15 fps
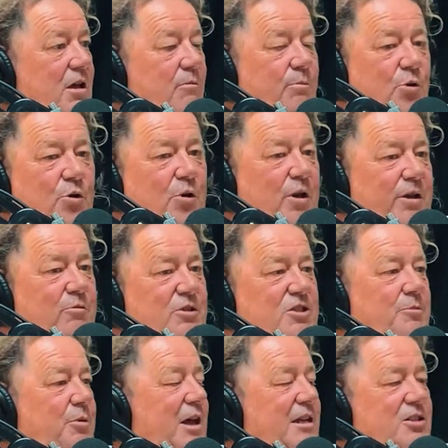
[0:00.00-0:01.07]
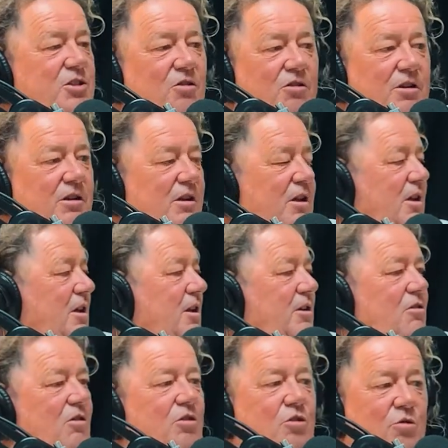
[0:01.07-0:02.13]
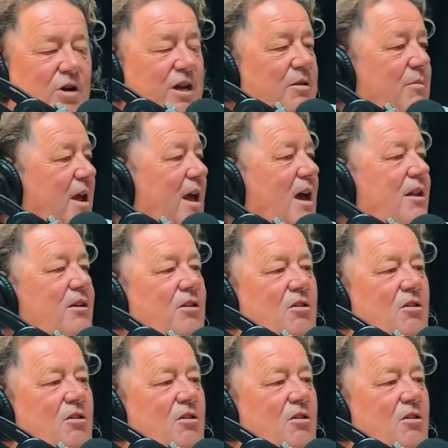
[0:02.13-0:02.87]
Burley was the place, not Greenmount.